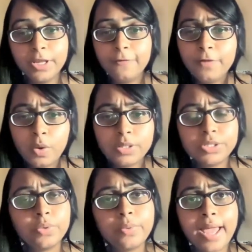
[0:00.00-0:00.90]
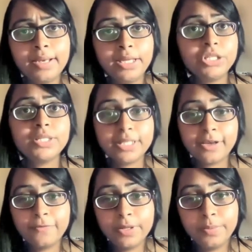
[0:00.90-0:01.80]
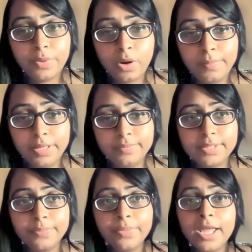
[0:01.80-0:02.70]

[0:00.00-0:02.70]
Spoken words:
we also ran into several problems.